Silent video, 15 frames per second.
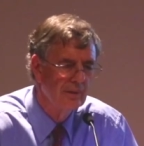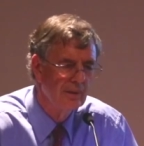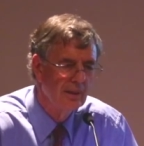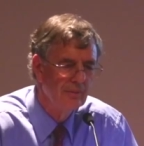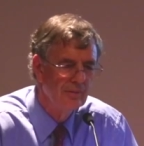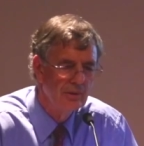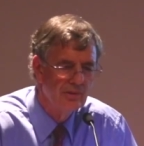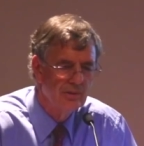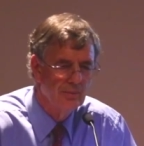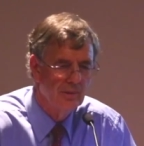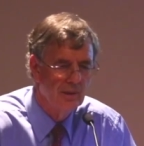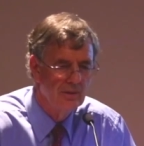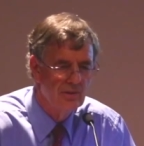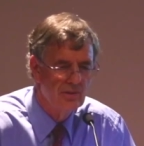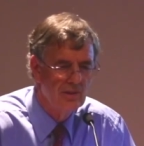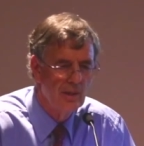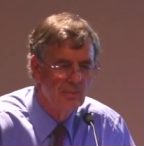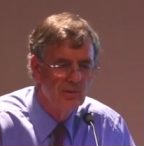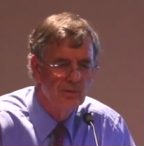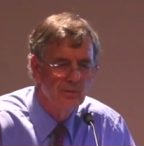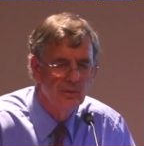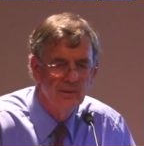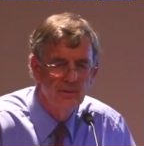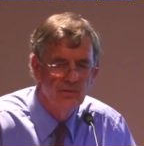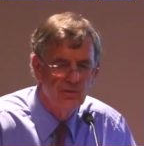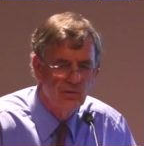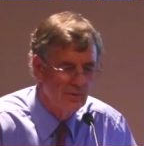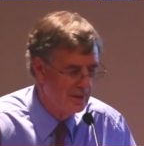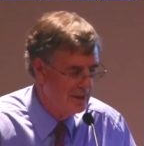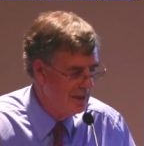going to give you some conceptual and
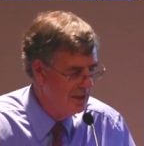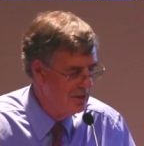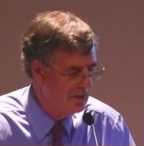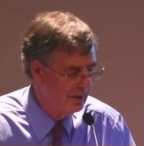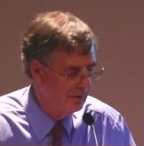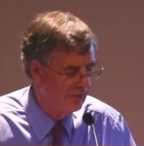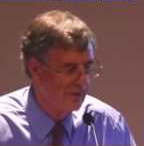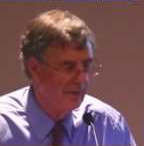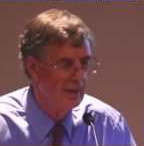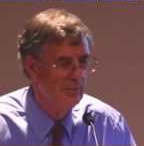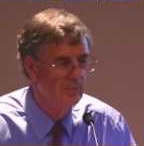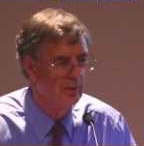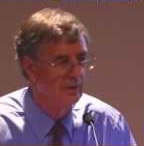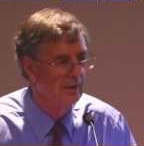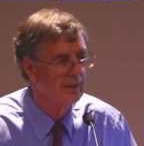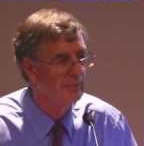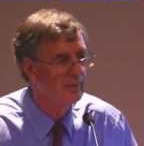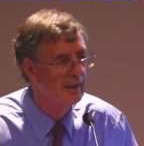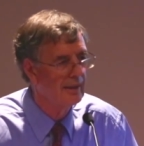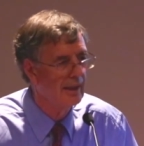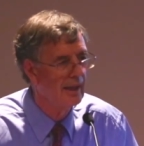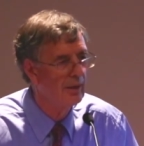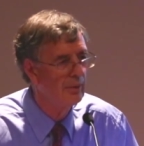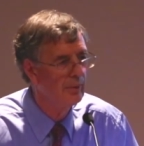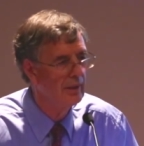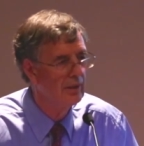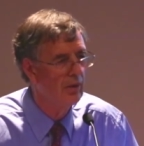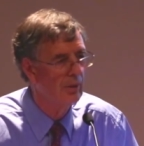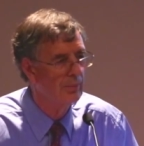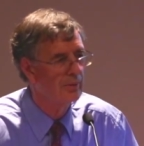strategic framework about how
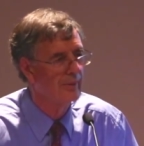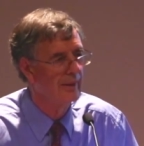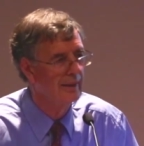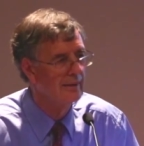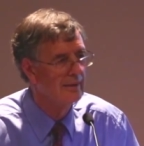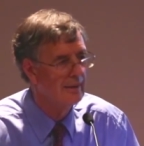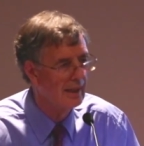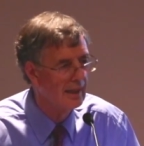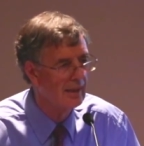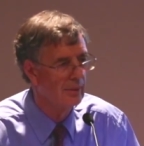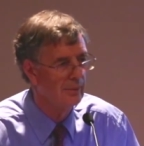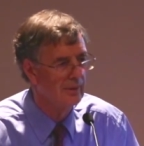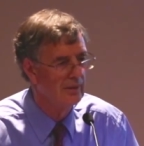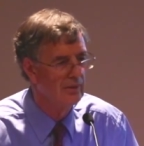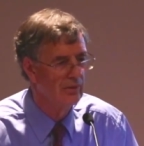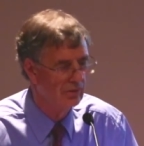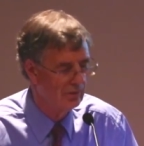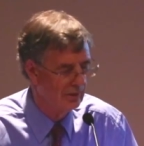we operate now in New